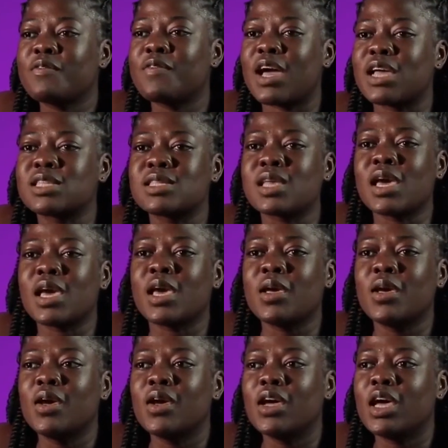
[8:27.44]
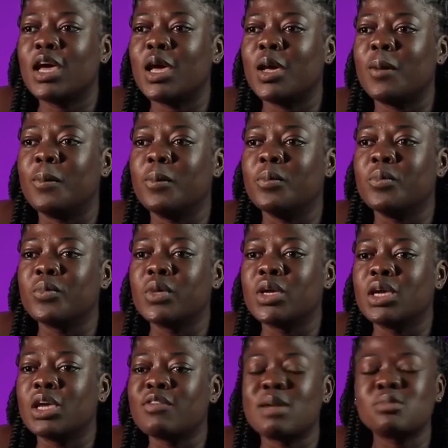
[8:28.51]
I say,
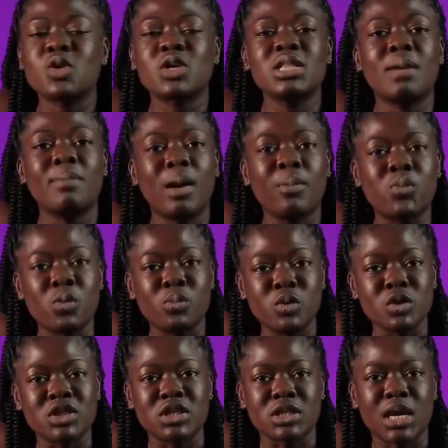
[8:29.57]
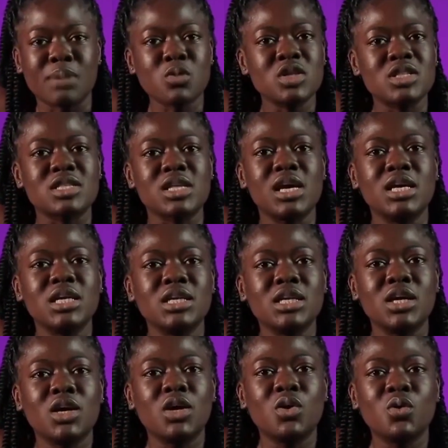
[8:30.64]
if I'm talking about promotion, I'm not
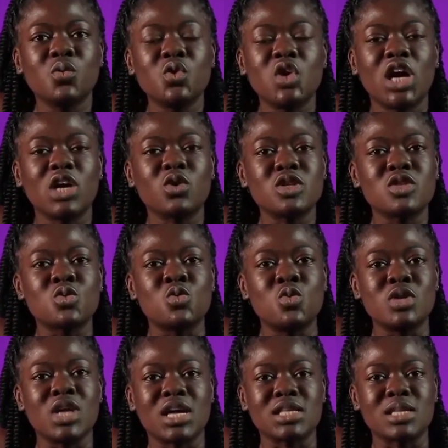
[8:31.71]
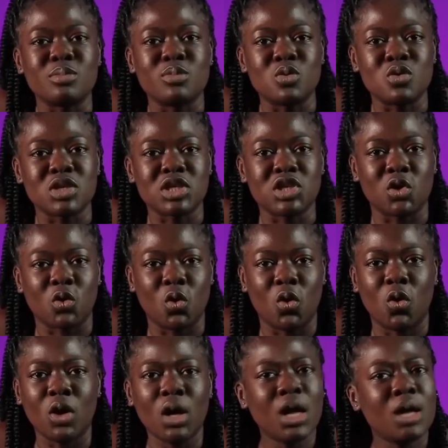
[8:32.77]
saying you are not good as a musician
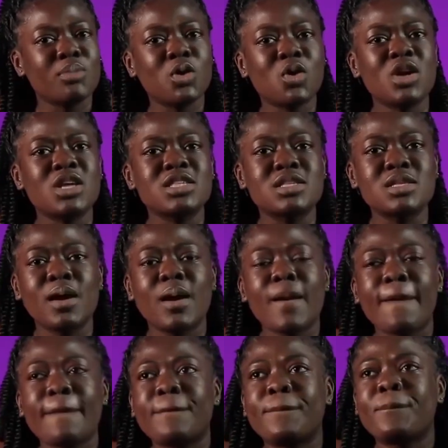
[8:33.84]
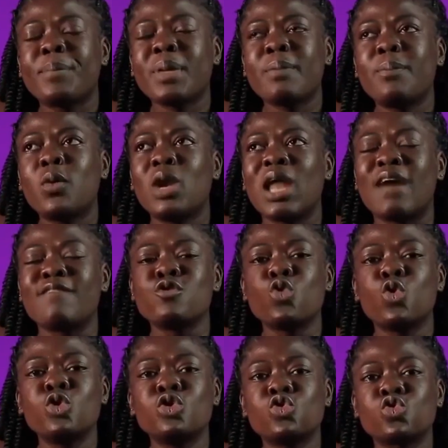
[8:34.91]
or, because people have
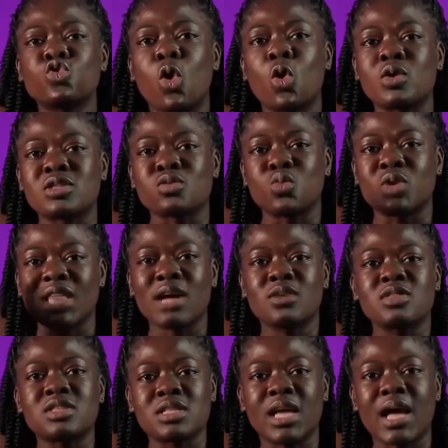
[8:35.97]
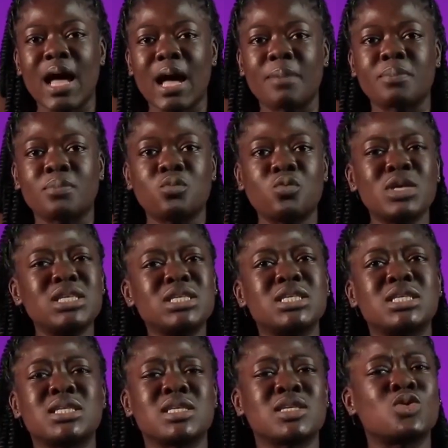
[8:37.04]
known songs without the app. When
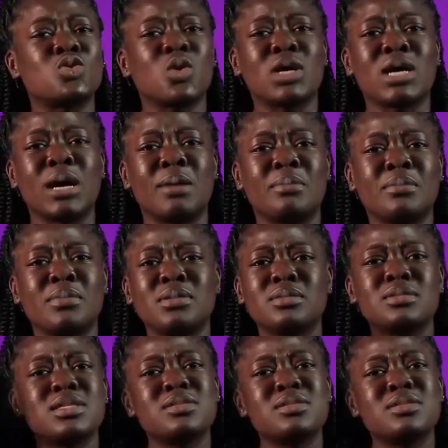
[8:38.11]
did TikTok come?